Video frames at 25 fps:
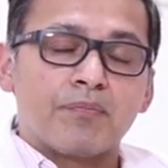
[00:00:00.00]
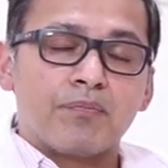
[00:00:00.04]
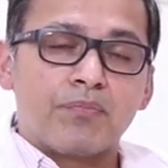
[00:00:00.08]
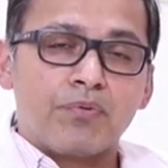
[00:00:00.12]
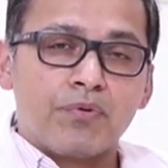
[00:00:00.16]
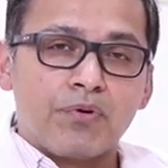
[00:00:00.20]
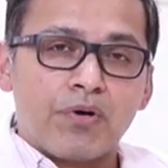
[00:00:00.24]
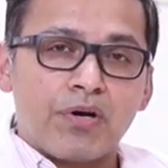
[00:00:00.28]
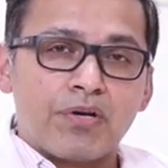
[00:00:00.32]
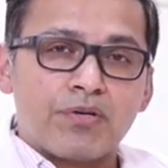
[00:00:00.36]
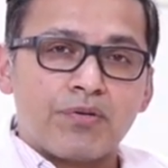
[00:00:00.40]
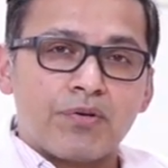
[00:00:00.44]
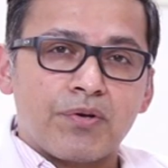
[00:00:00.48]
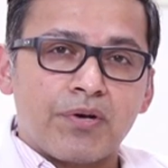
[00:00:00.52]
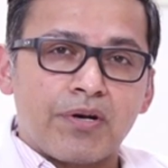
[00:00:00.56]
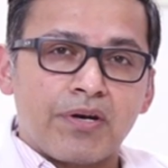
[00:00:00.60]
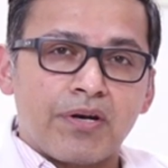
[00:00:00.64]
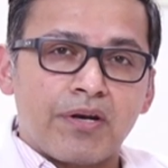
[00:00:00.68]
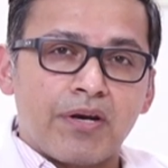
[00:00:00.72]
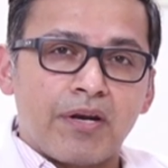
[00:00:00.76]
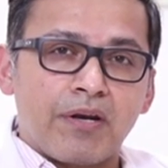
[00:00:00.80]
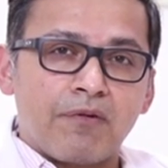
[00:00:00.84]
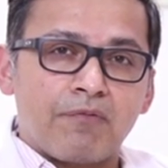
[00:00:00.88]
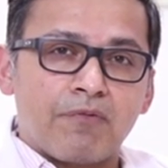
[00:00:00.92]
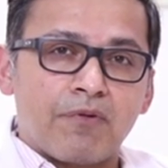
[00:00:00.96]
poor
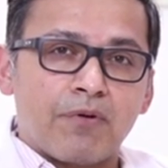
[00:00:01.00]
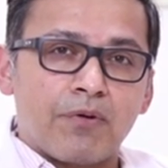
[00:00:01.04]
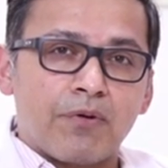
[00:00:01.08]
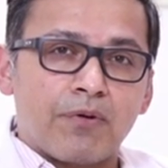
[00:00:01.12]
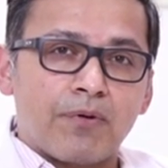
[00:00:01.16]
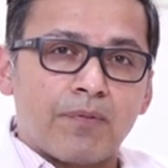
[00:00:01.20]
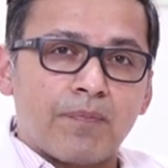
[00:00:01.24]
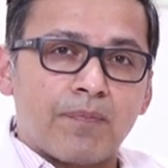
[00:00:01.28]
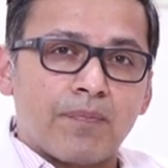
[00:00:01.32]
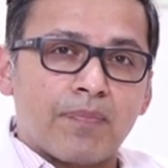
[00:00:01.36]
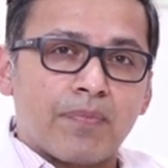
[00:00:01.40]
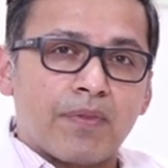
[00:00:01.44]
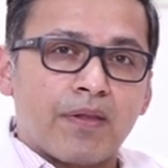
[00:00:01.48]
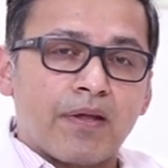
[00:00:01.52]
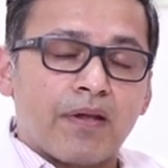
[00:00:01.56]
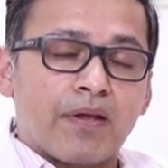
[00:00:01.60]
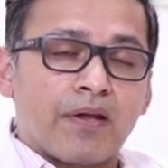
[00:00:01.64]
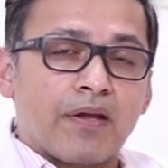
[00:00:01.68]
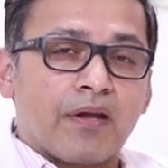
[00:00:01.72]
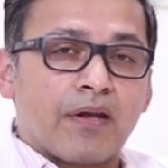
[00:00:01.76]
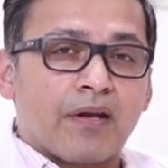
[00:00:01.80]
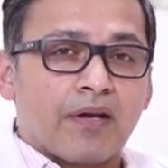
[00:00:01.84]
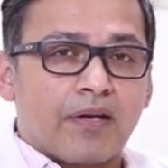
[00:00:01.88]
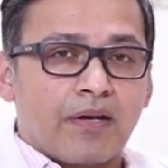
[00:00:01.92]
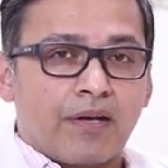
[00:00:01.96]
urinary flow,
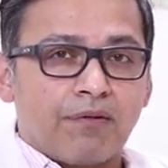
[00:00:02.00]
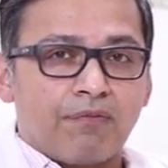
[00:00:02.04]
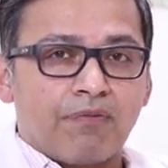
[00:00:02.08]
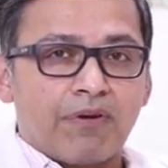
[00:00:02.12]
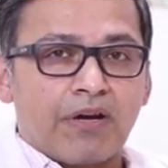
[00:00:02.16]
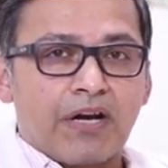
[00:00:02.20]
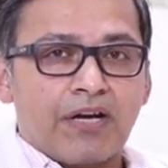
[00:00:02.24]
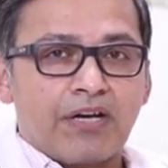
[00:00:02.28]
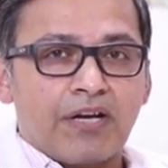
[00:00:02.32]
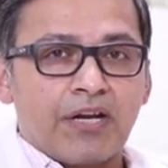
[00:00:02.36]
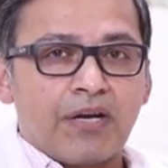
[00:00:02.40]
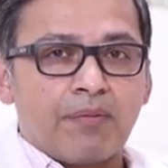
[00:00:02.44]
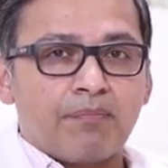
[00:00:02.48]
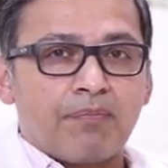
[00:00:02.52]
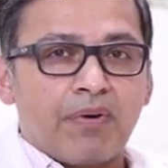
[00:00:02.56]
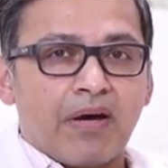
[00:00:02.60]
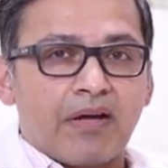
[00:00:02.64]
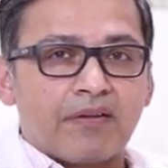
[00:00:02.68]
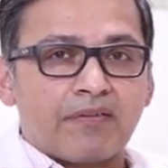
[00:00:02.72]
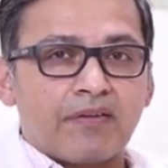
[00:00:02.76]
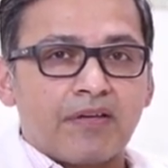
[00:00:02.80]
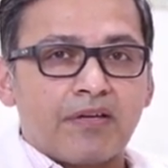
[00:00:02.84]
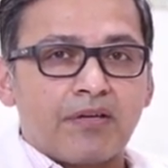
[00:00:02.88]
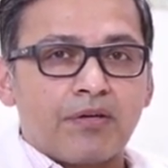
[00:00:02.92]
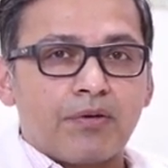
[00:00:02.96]
difficulty in
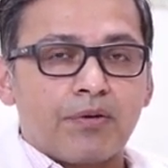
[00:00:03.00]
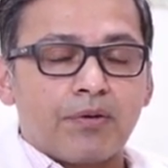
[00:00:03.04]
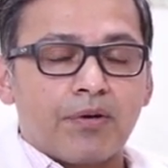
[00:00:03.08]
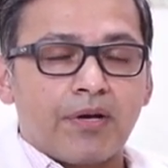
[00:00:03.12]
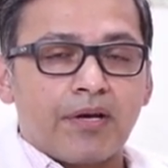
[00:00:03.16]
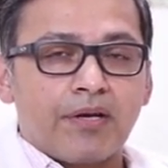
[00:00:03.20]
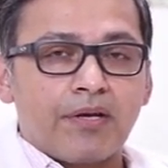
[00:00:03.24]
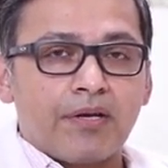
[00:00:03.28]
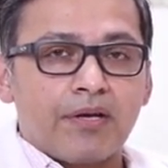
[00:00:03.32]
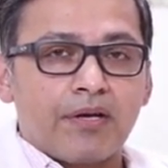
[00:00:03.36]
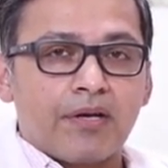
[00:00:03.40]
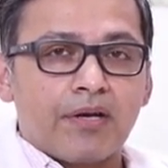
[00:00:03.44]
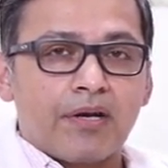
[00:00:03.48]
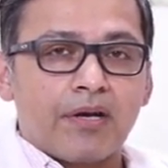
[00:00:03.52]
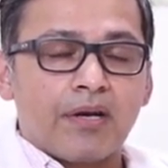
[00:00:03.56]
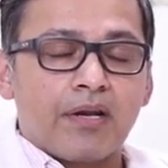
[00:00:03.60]
passing urine,